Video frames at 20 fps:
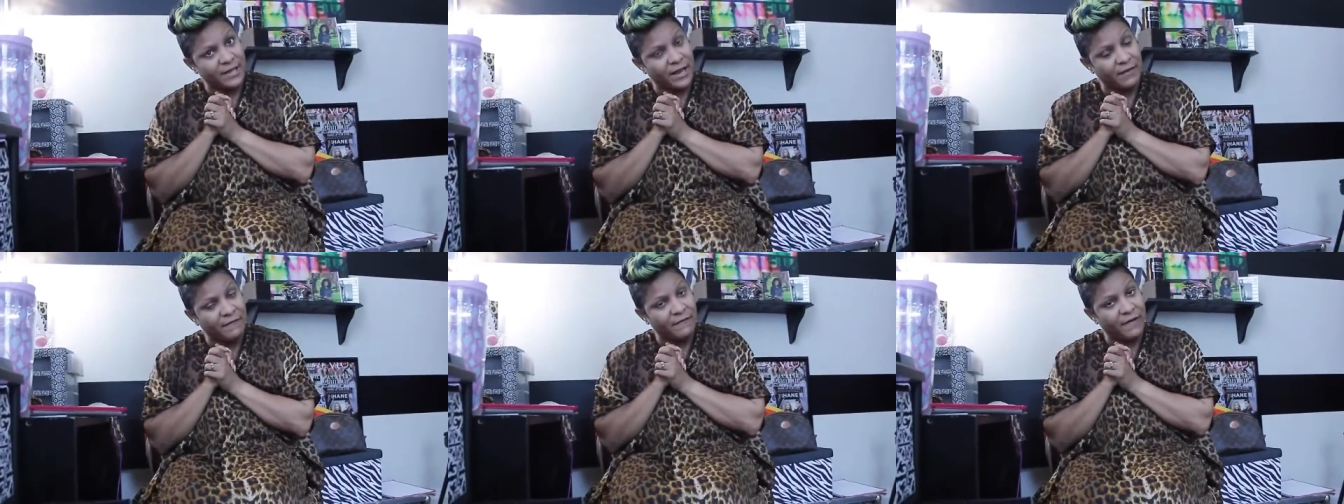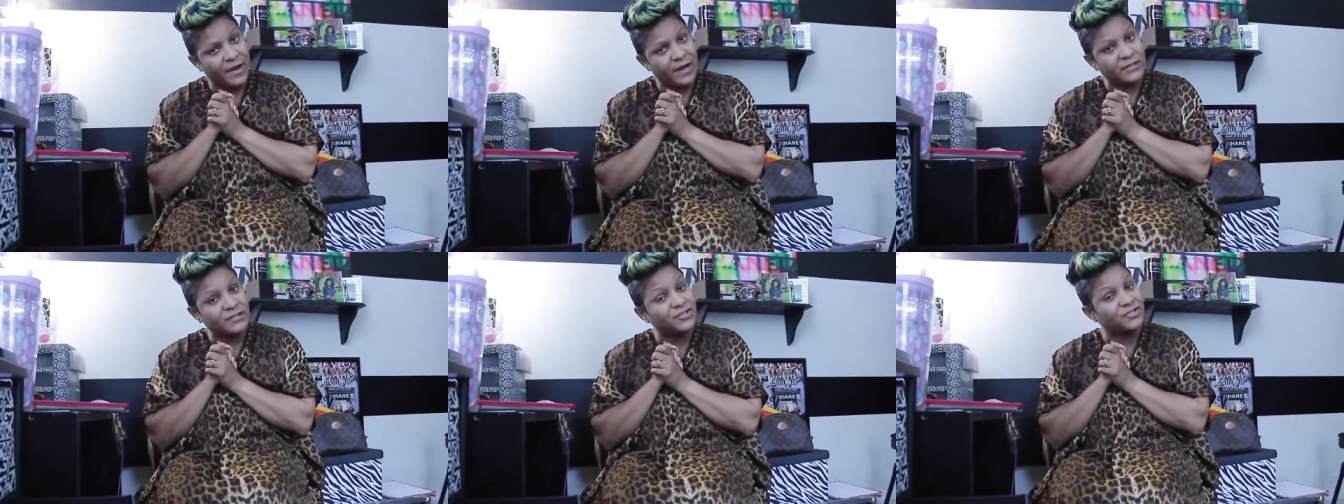night,
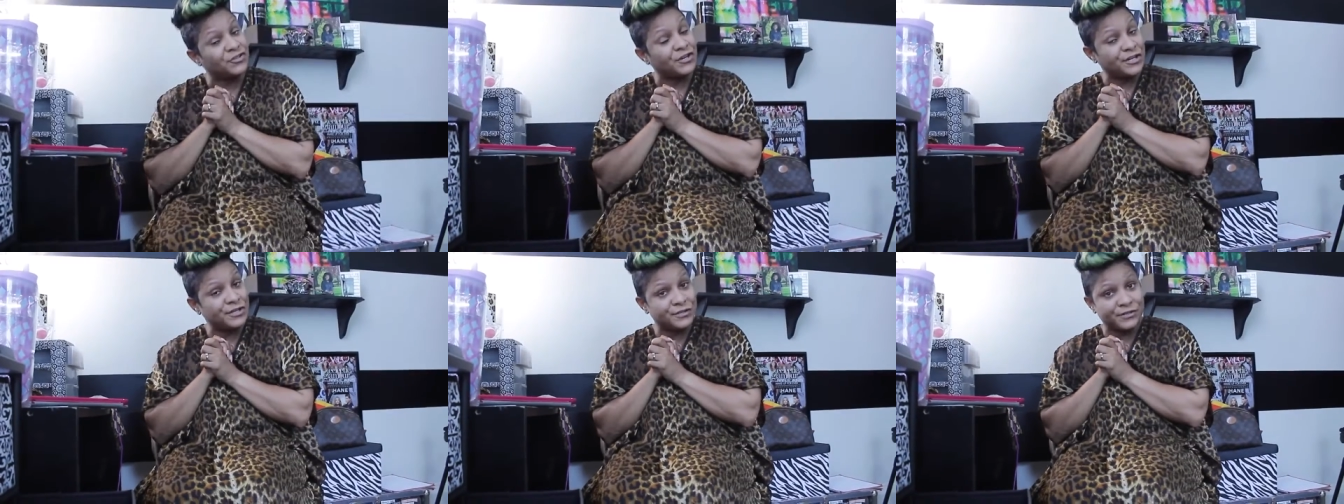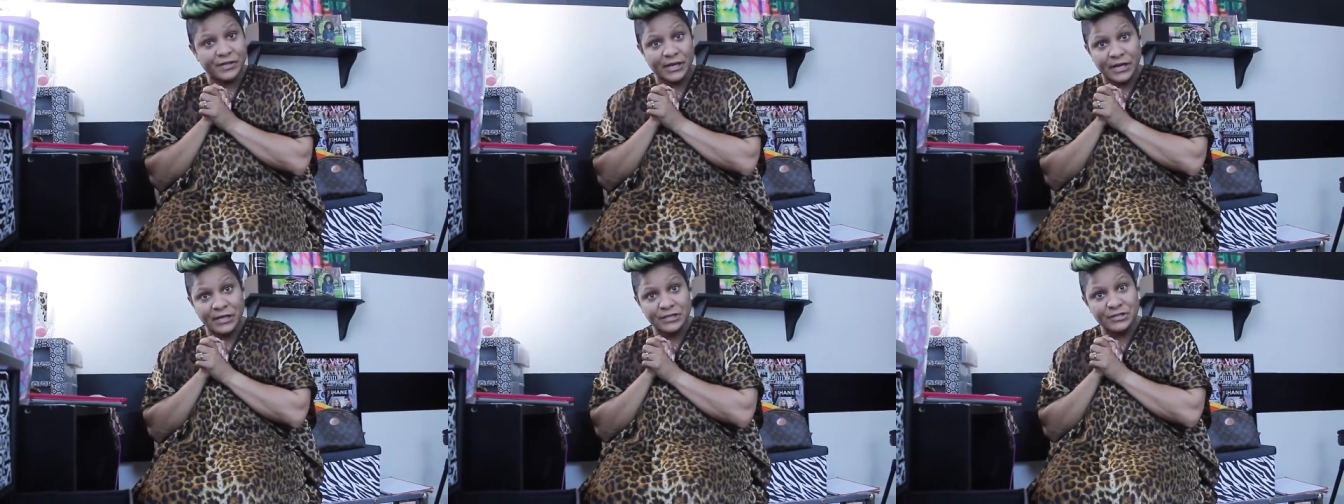right?
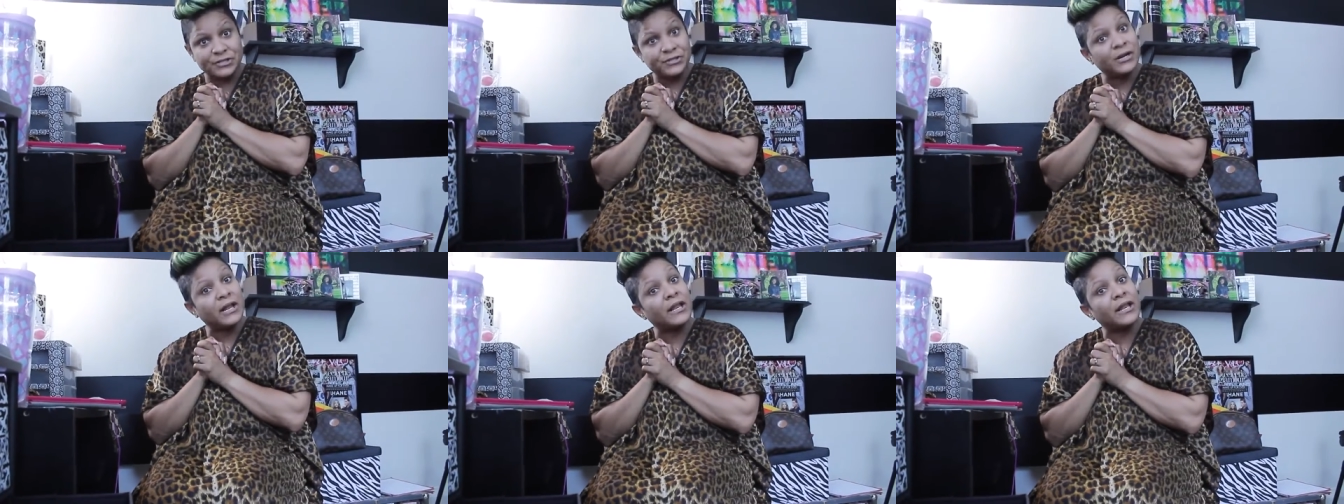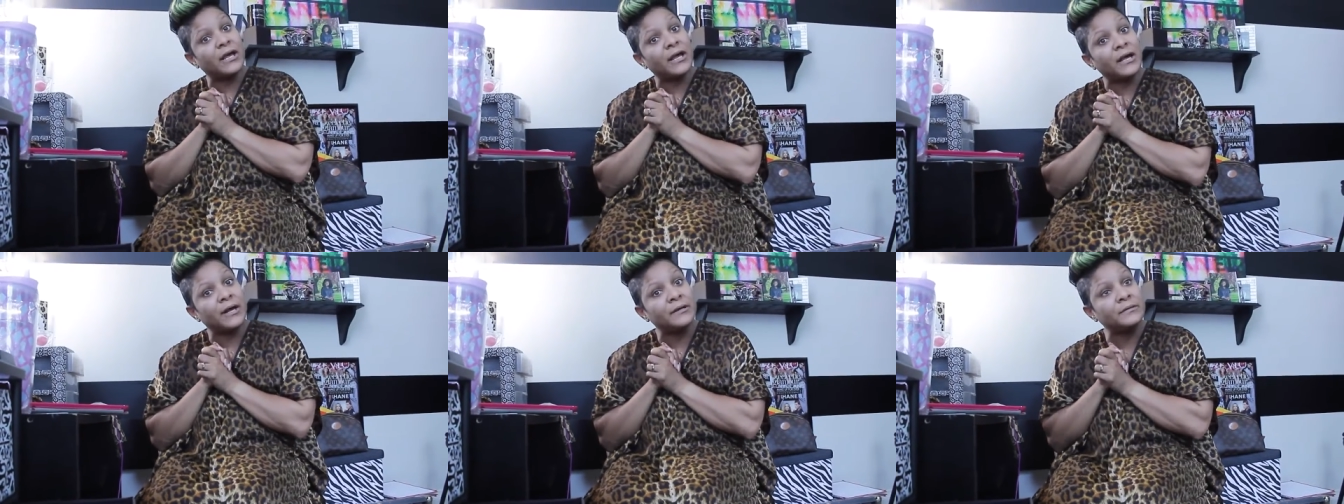Stranger danger,
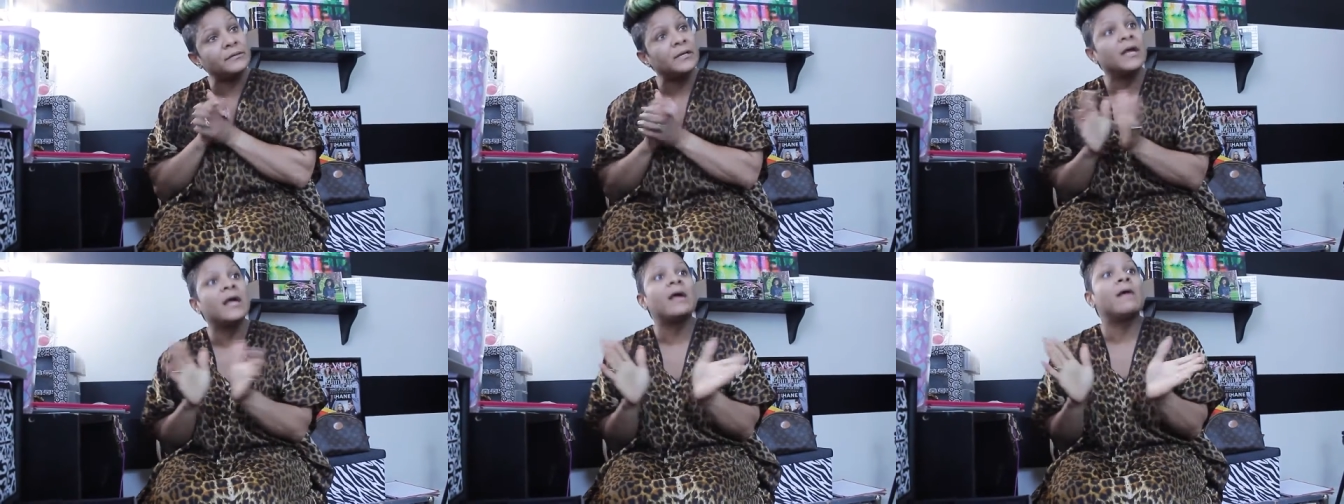hello.